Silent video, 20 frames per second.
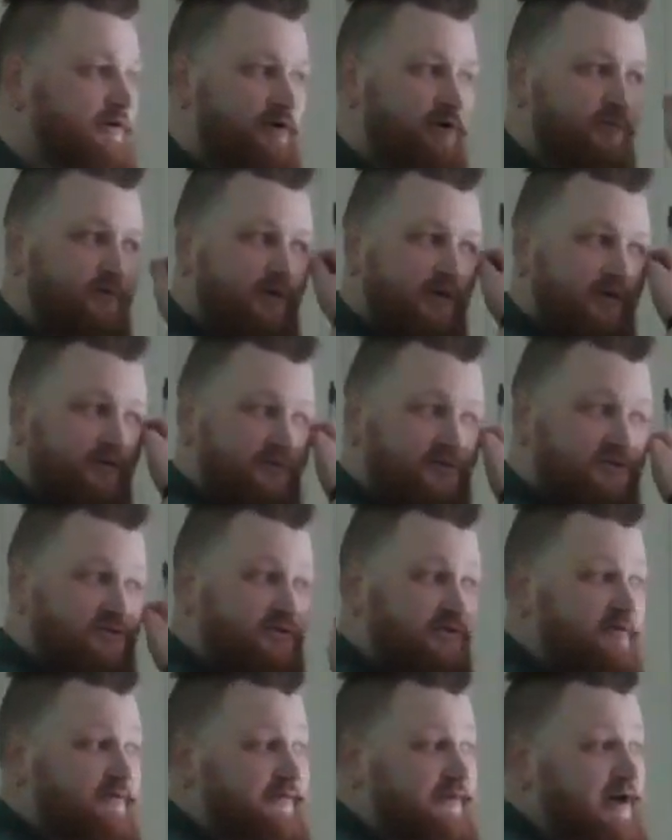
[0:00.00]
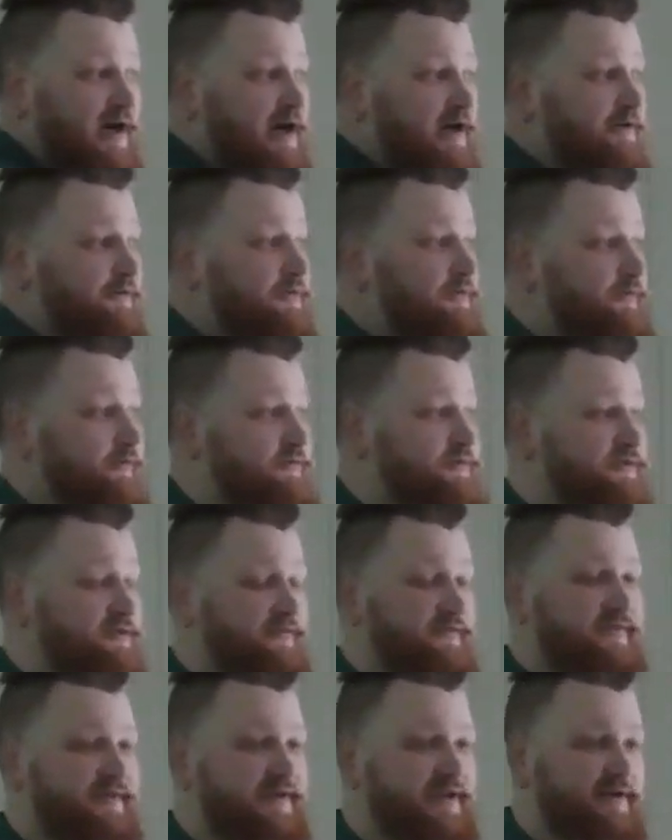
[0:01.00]
You will either serve God or you will
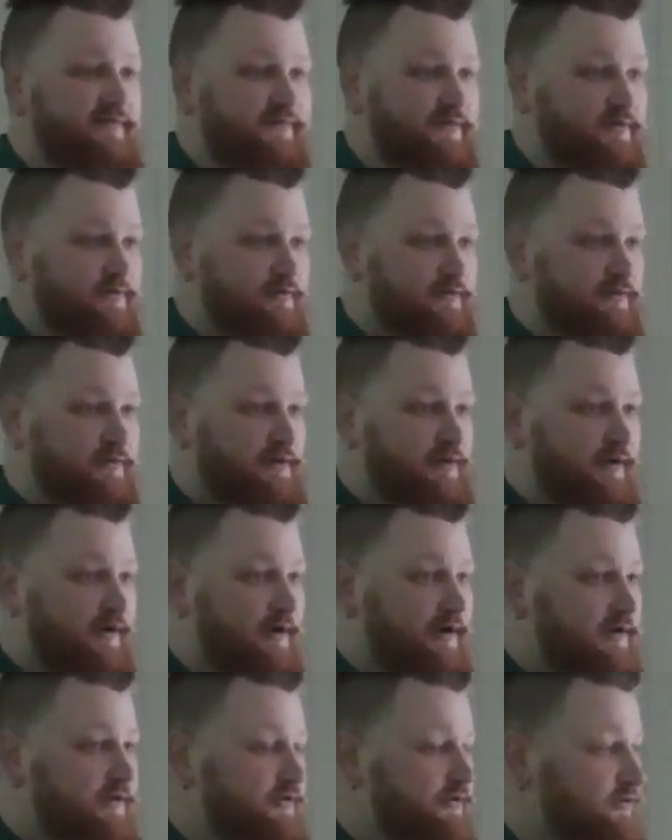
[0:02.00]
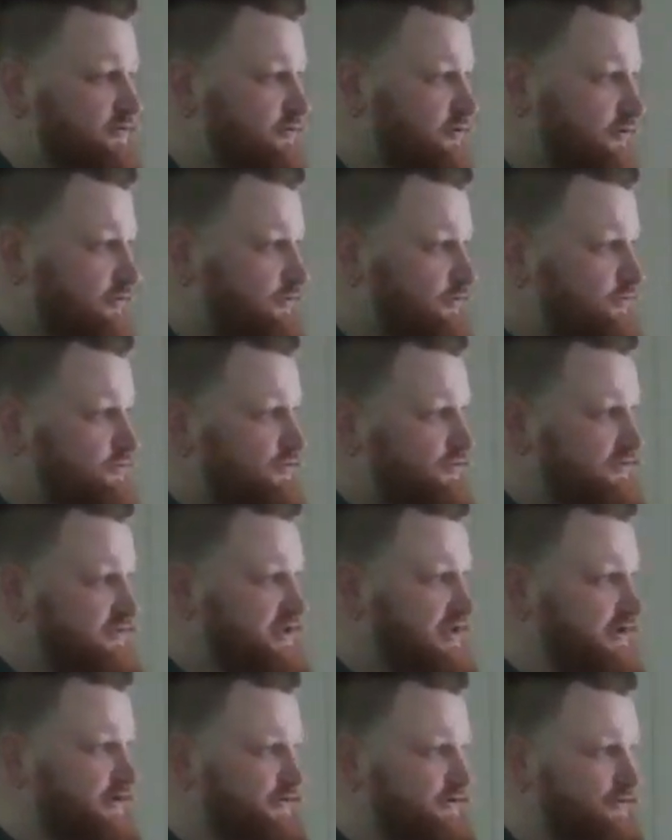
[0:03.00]
serve the devil. There is no neutral
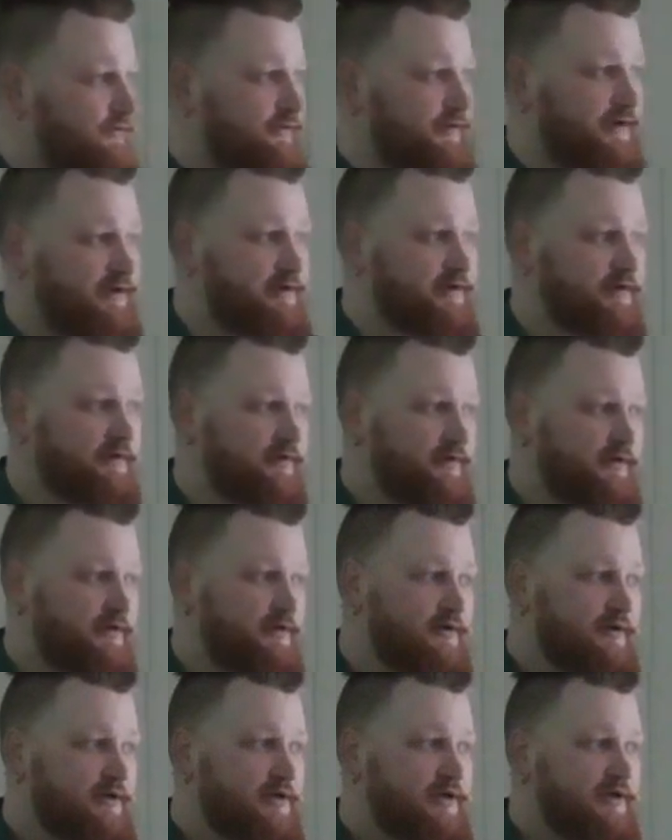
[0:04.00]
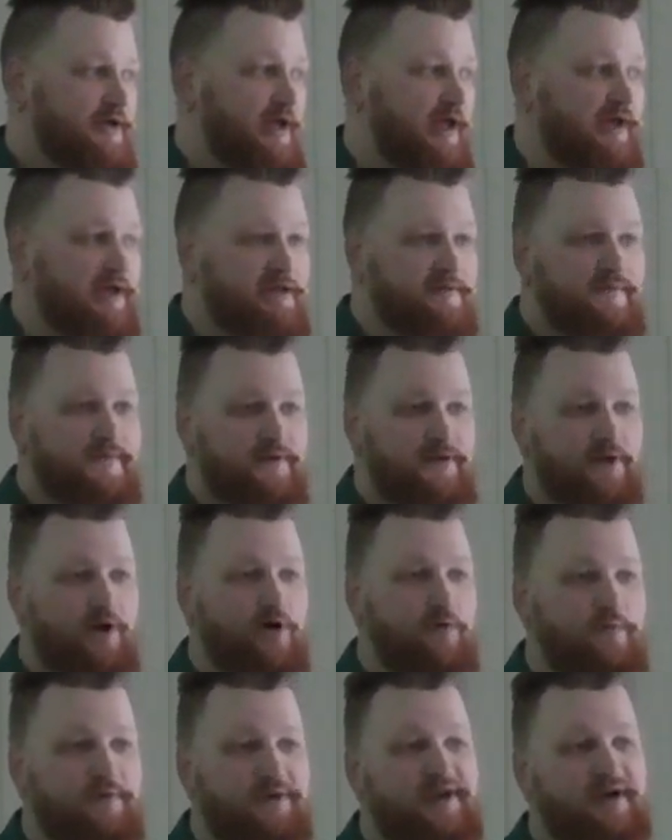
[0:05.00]
territory. And even
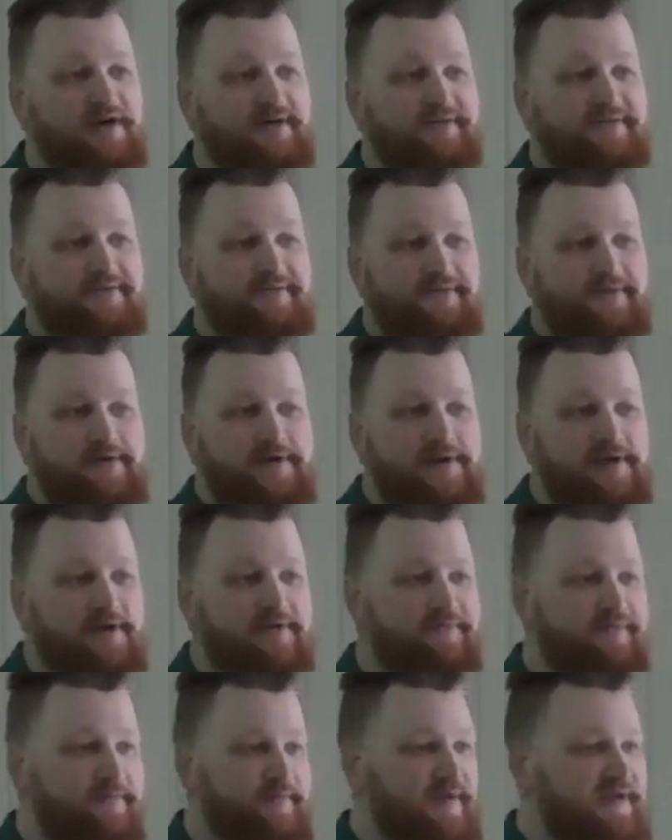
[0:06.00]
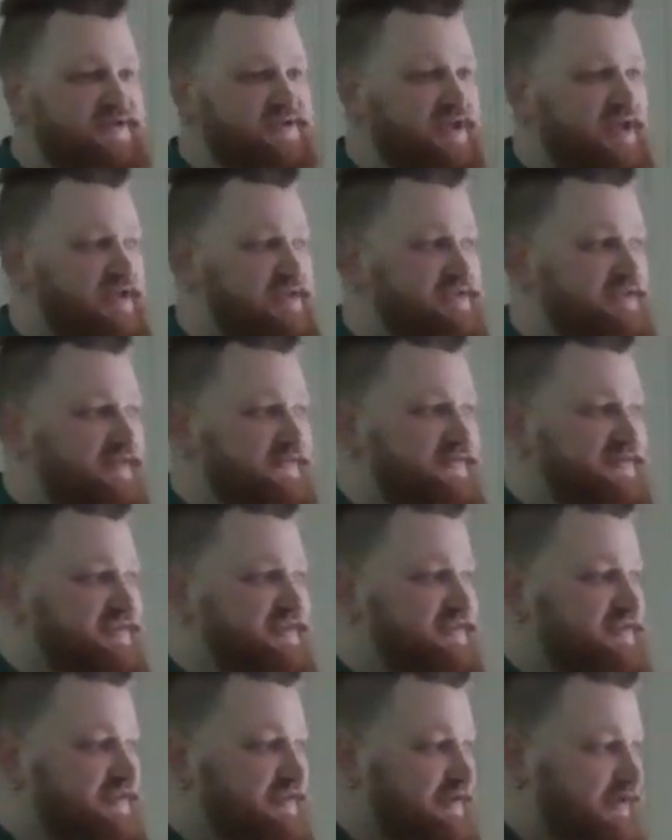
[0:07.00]
though we are free from the chains of
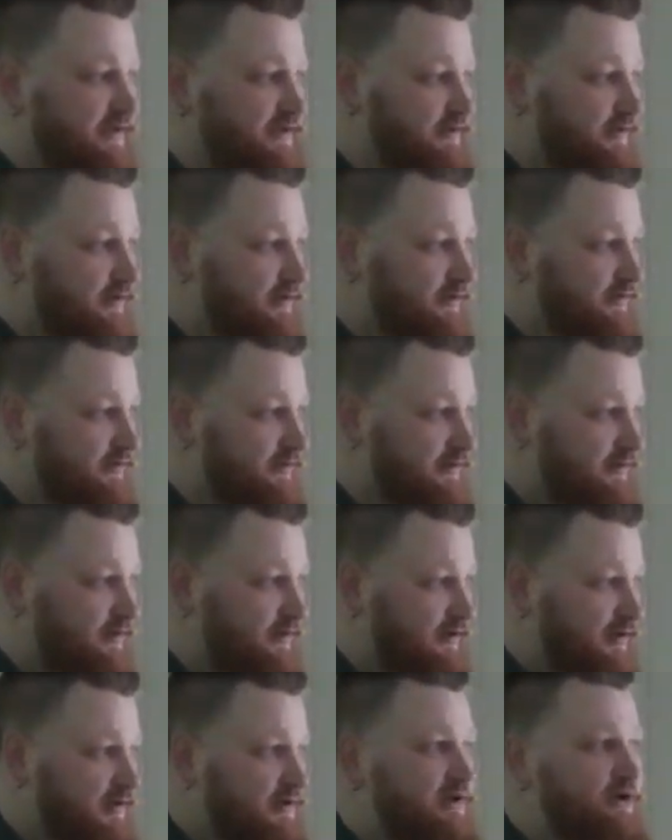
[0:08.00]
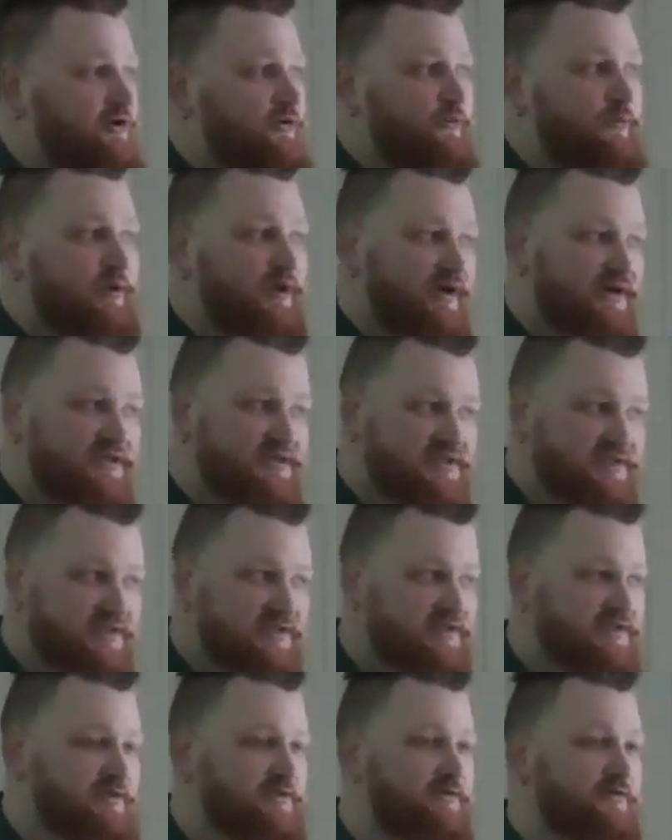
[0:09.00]
sin, we are
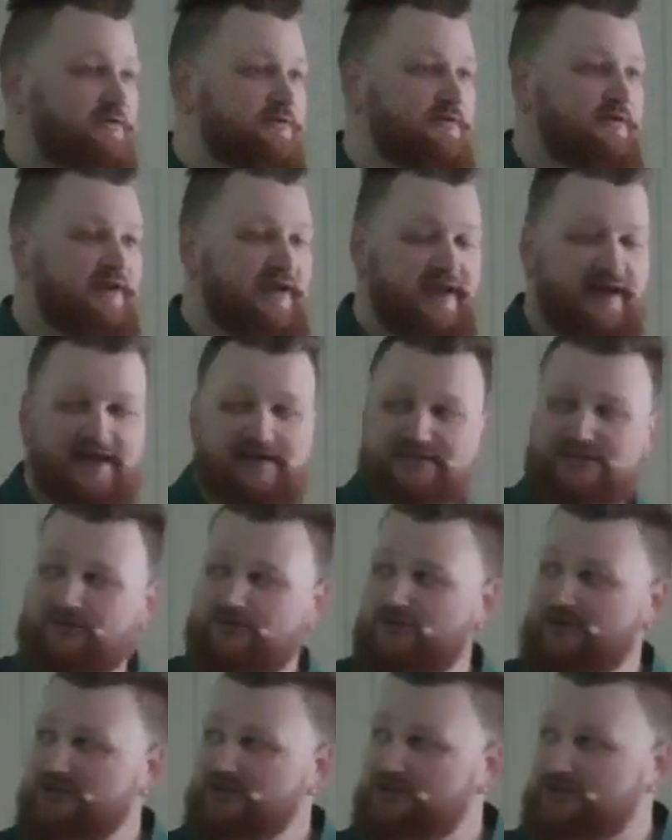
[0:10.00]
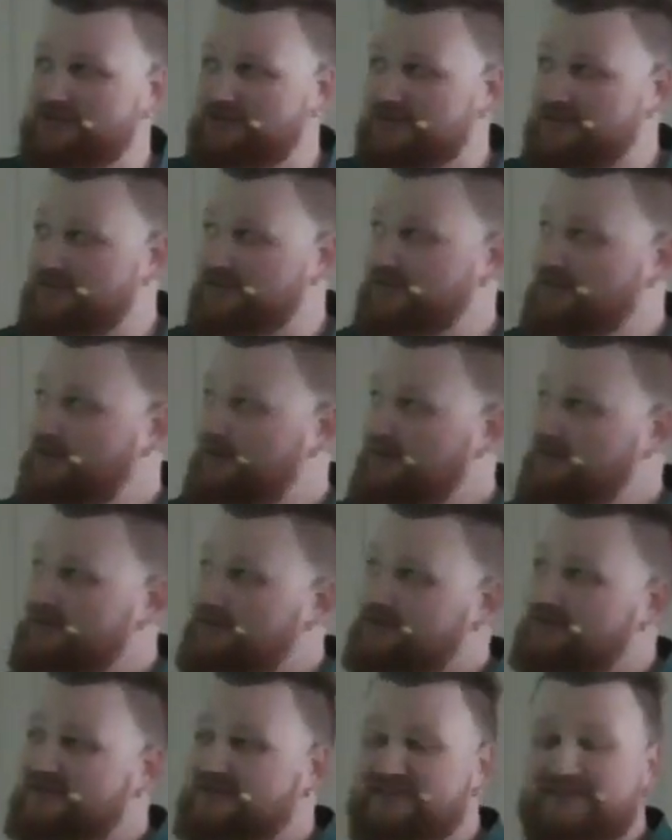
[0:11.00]
still, as Christians,
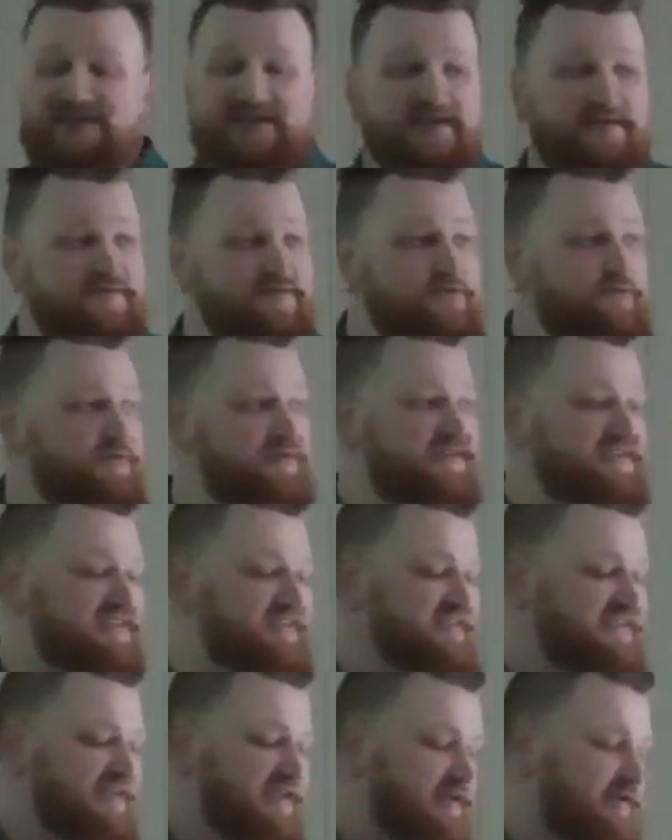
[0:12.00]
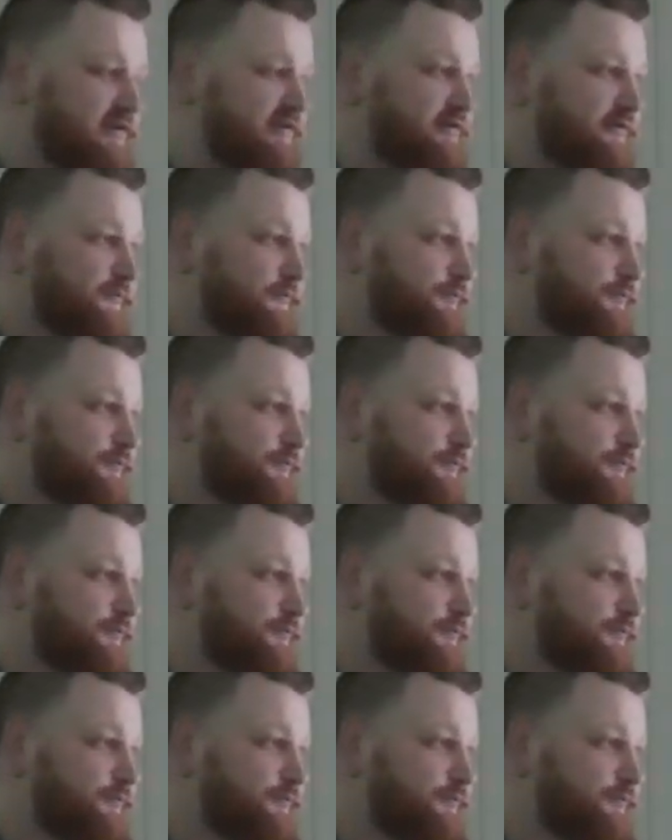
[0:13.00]
slaves to an extent.